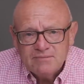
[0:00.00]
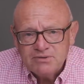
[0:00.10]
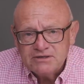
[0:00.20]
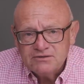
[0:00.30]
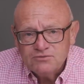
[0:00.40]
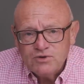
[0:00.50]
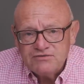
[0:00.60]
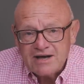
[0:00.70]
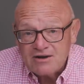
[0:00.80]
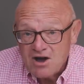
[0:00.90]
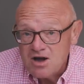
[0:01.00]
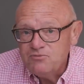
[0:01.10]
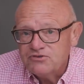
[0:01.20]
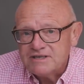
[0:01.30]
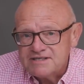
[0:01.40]
but we've now
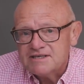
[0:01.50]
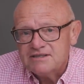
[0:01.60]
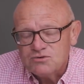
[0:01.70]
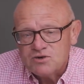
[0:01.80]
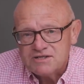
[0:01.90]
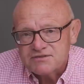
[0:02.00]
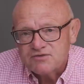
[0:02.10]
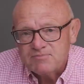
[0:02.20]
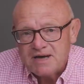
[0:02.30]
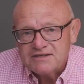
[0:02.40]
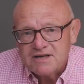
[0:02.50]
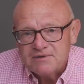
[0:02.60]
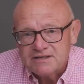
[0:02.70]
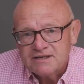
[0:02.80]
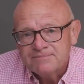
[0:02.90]
hopefully seen the worst of the
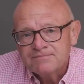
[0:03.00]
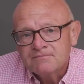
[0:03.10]
pandemic.